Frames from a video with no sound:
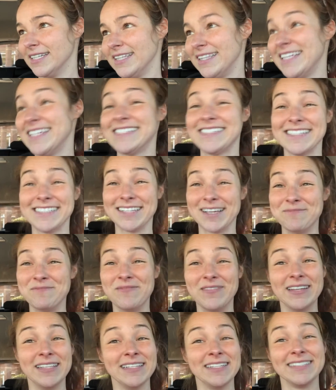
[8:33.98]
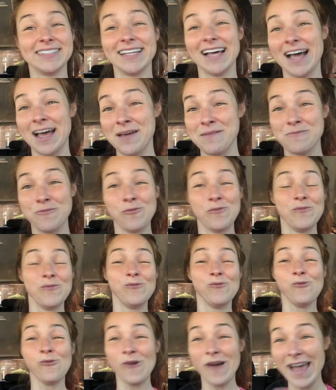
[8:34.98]

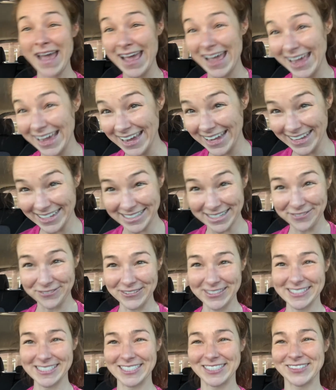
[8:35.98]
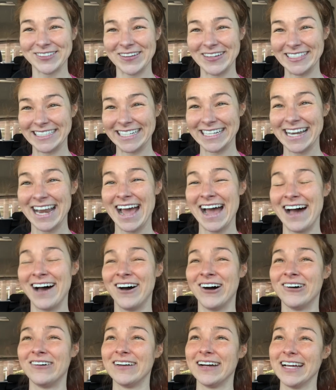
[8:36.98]
I'm way different situation
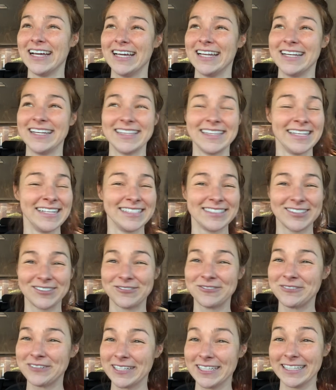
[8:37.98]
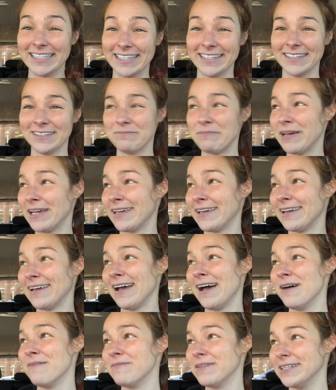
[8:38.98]
now, and things are really picking
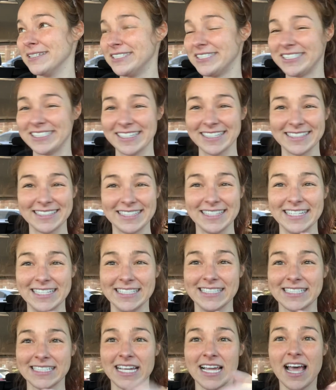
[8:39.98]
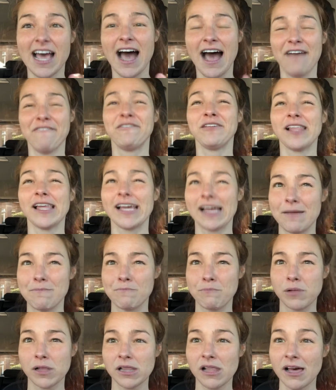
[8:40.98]
up. It's just I feel like I'm
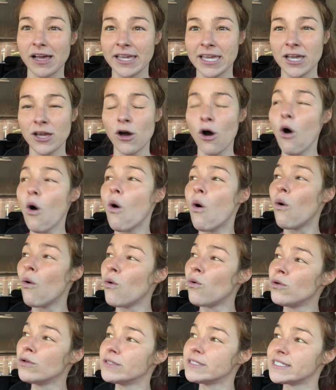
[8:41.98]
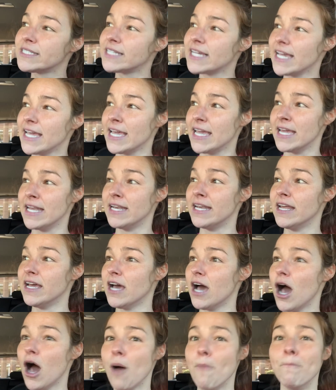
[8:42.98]
plugging holes in
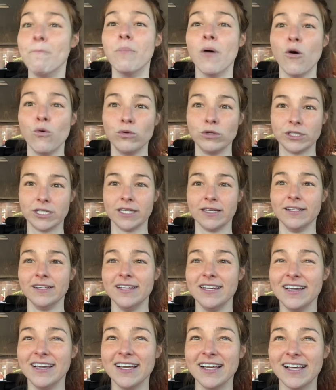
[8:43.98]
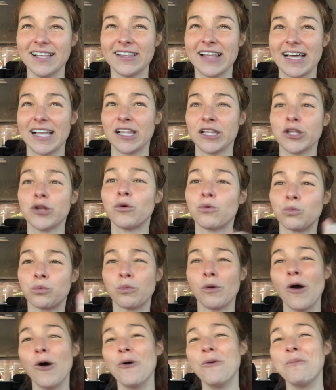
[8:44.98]
a boat, like a little
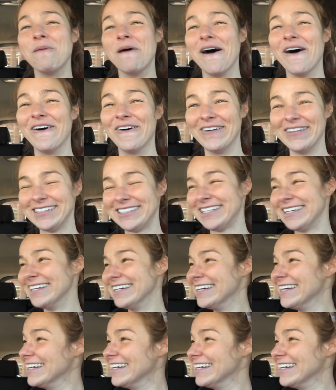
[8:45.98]
rowboat.